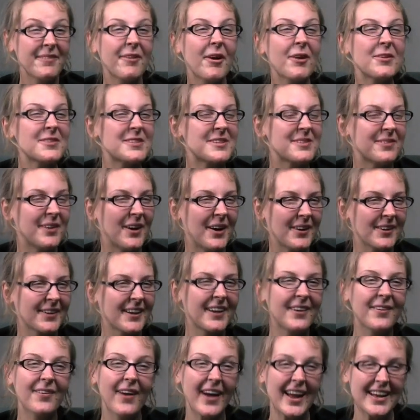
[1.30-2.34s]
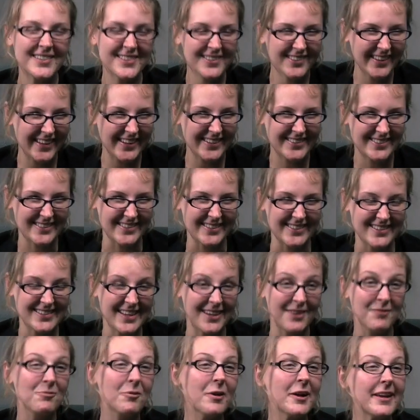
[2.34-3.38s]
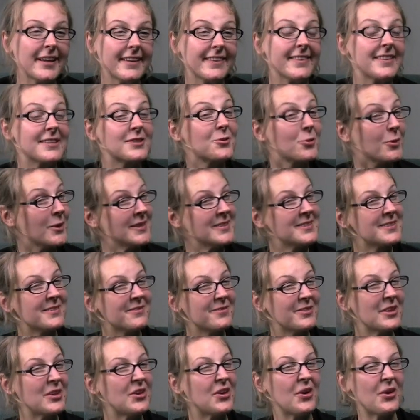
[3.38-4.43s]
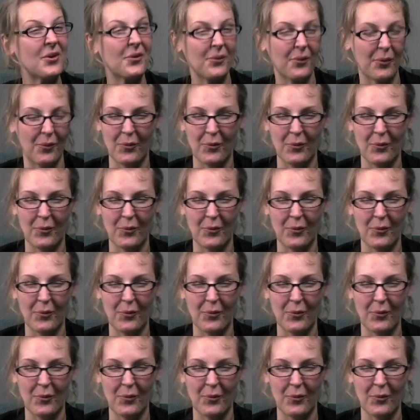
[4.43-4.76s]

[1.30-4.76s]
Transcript: First of all, congratulations on winning the Twins of the Year